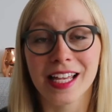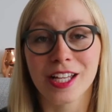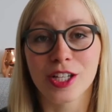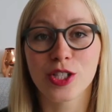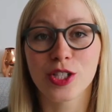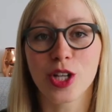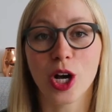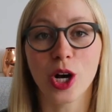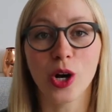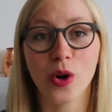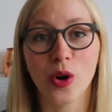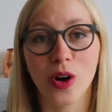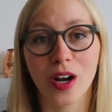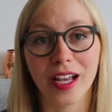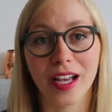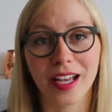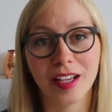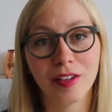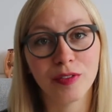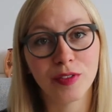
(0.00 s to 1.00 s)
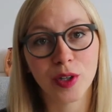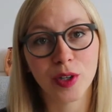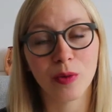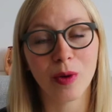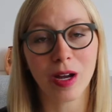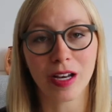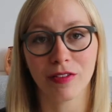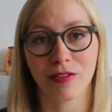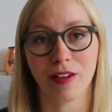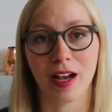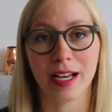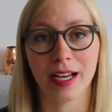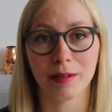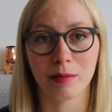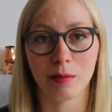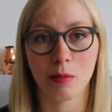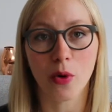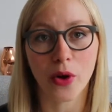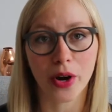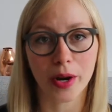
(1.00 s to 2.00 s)
So if you want to find
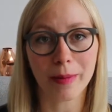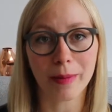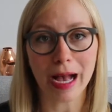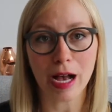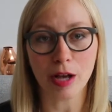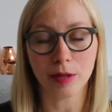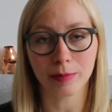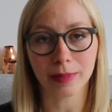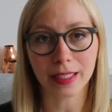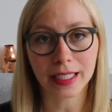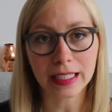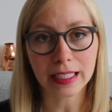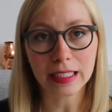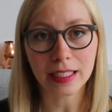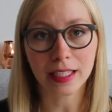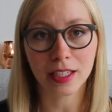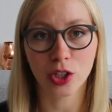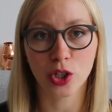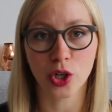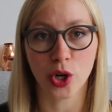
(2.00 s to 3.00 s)
more about me,